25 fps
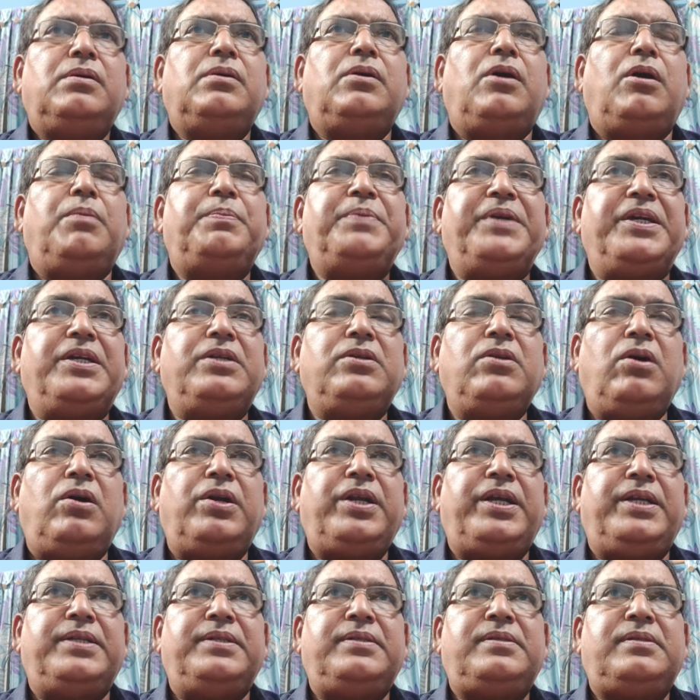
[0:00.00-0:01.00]
of
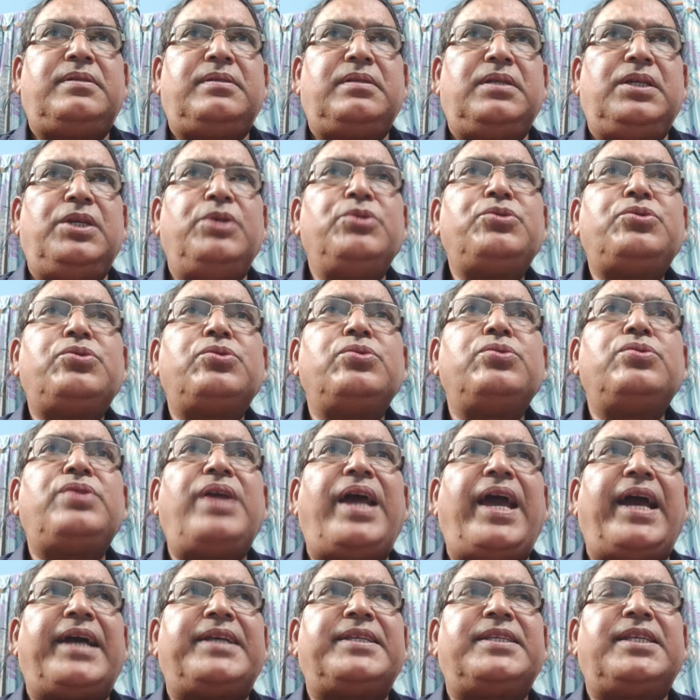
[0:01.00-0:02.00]
ignorance, you should
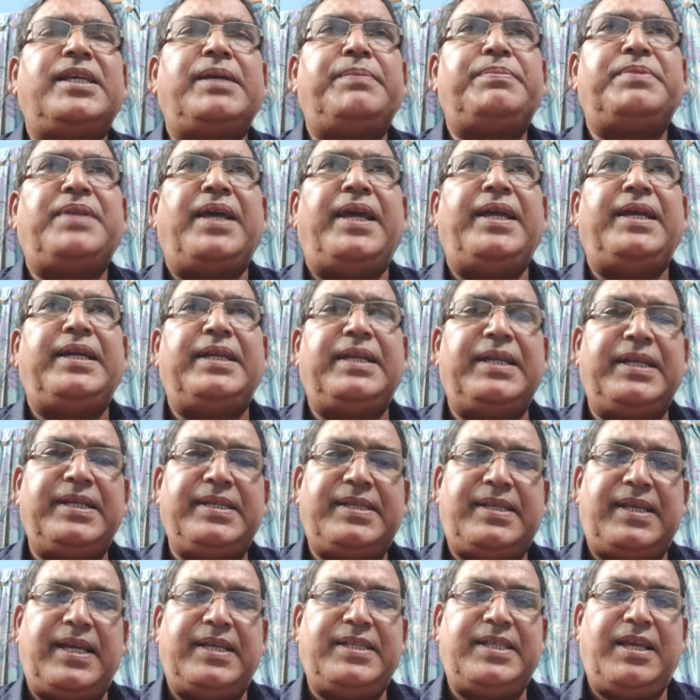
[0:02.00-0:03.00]
accept the
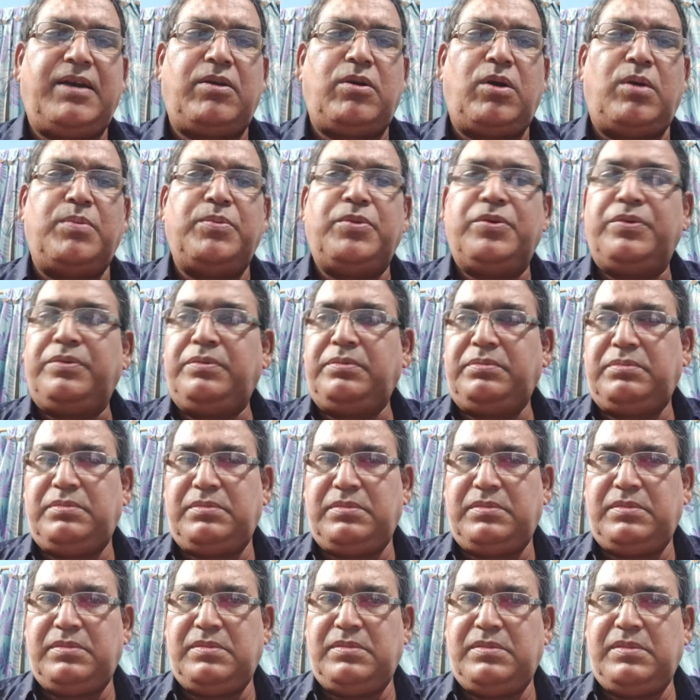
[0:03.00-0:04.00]
English as the common
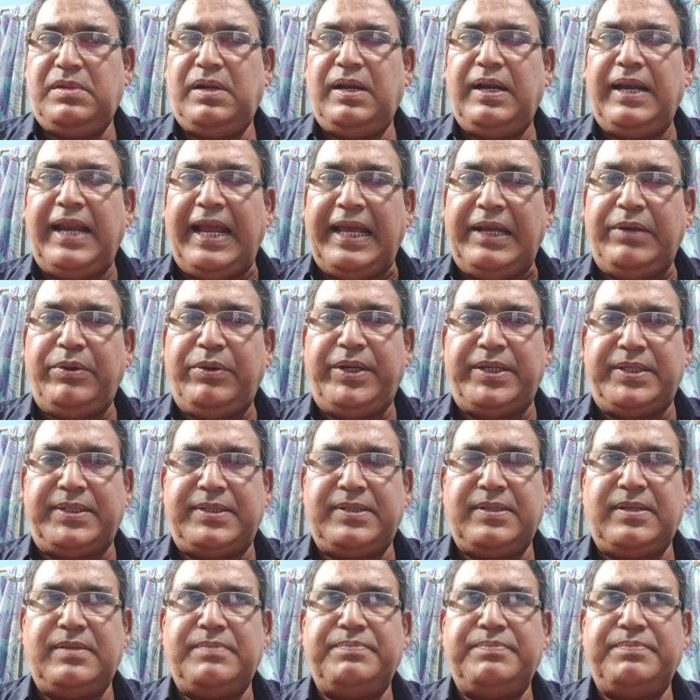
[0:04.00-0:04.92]
language,